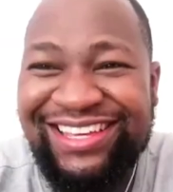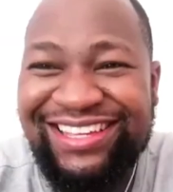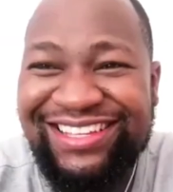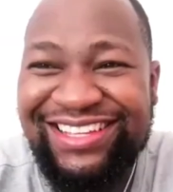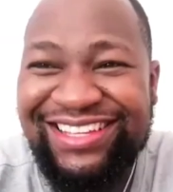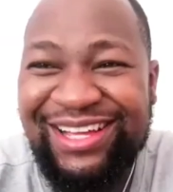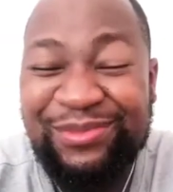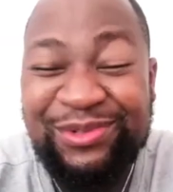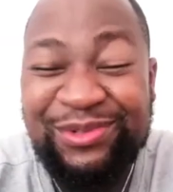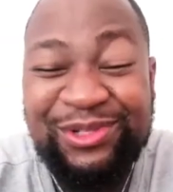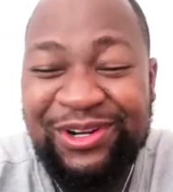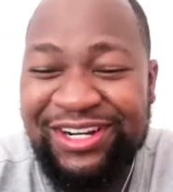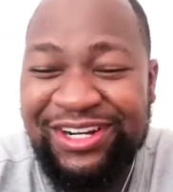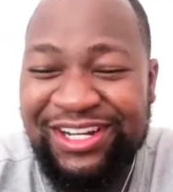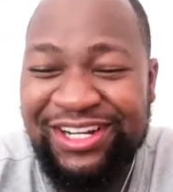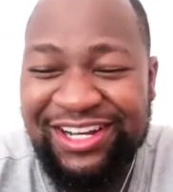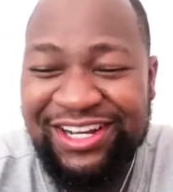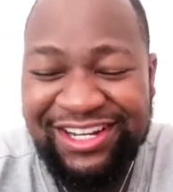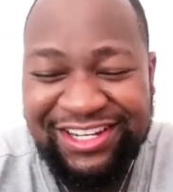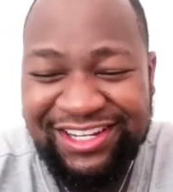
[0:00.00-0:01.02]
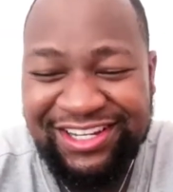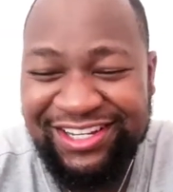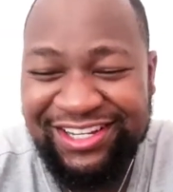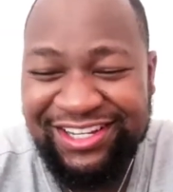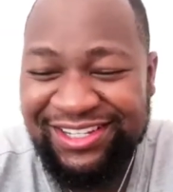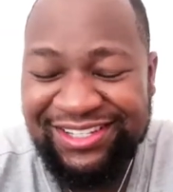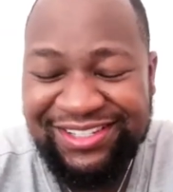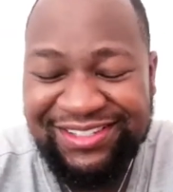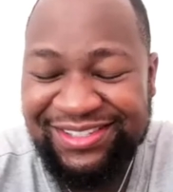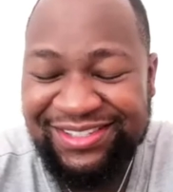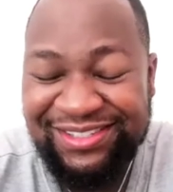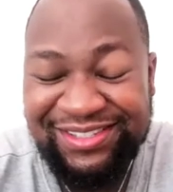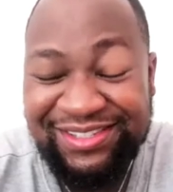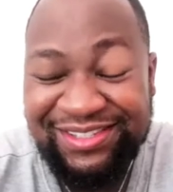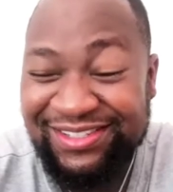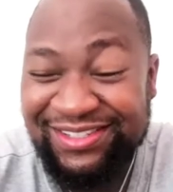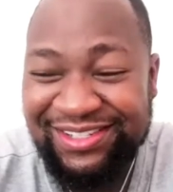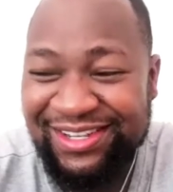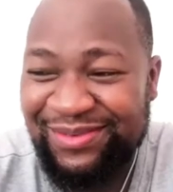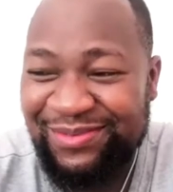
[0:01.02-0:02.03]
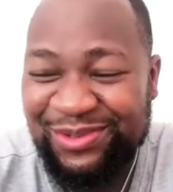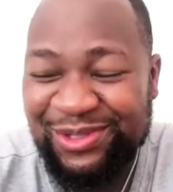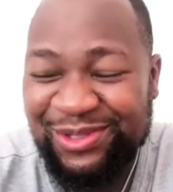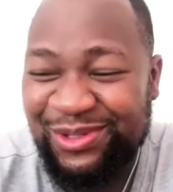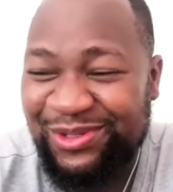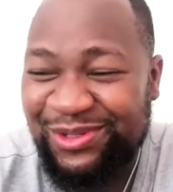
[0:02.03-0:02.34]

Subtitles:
I'm sorry, Kanye. I'm so